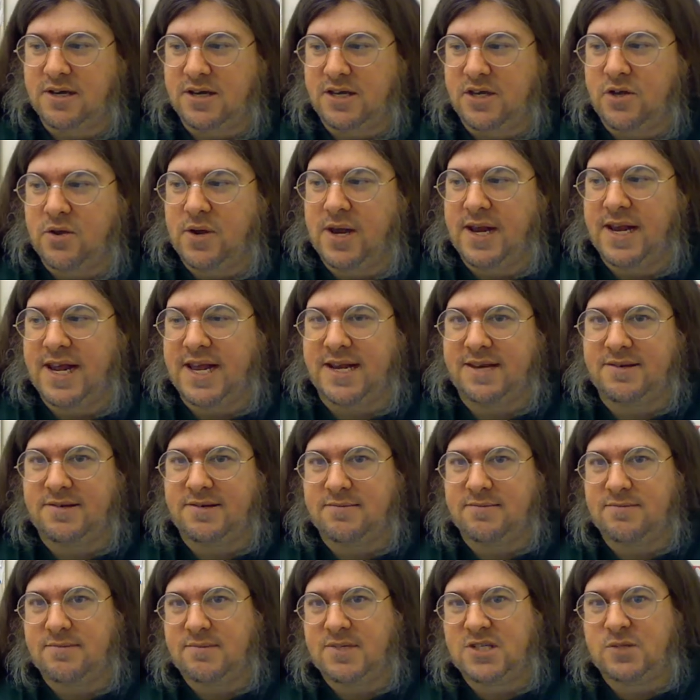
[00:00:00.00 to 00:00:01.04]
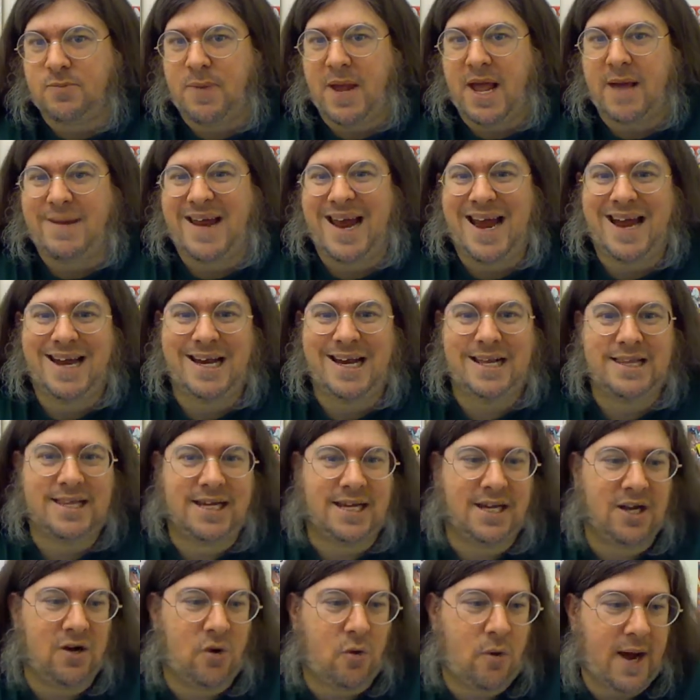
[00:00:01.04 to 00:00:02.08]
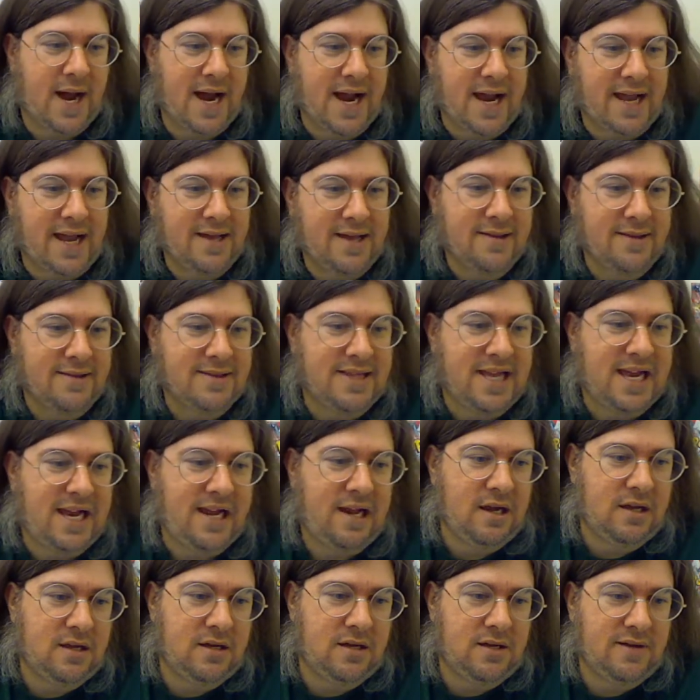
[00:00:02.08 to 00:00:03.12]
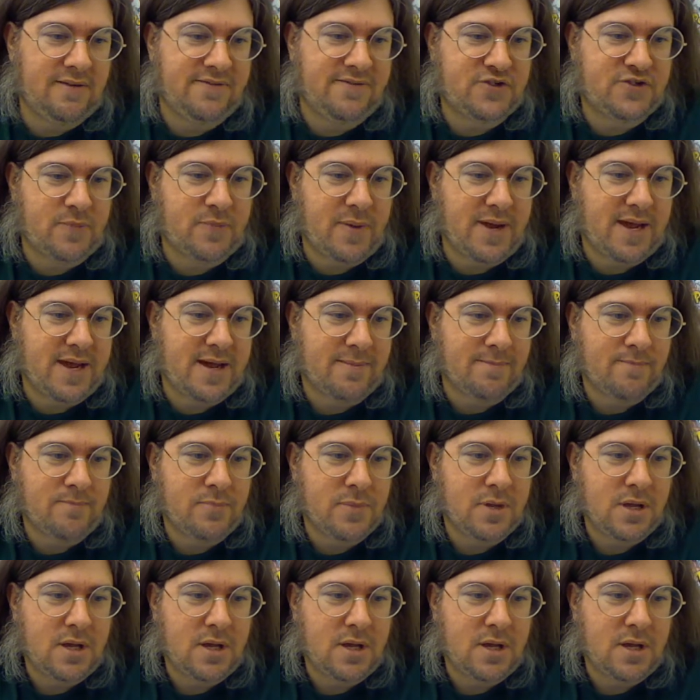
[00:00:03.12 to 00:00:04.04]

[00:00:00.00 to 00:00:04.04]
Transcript: You can get Spam anything in Hawaii. They love Spam.